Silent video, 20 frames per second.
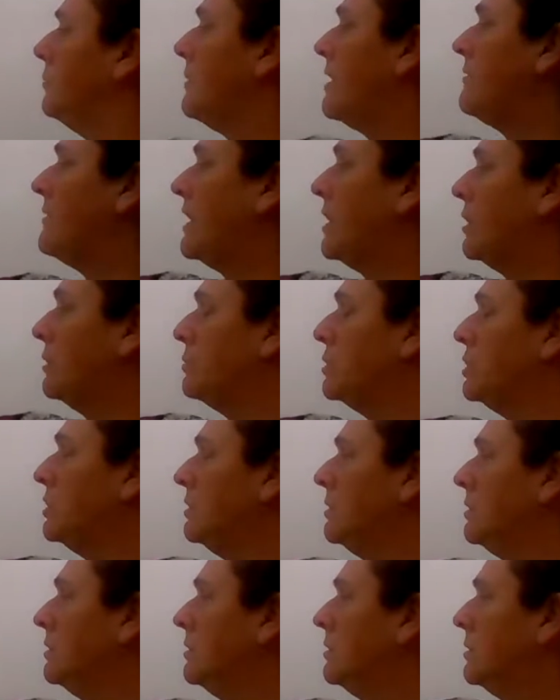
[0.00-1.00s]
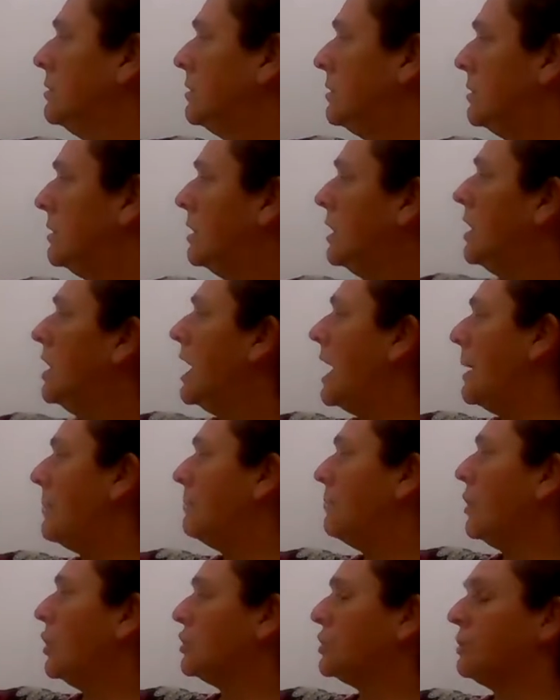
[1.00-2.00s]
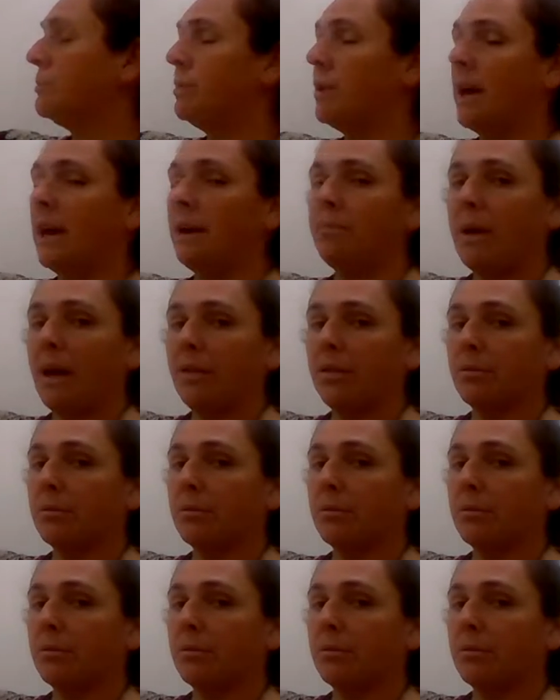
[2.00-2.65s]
my variable, I'm multiplying by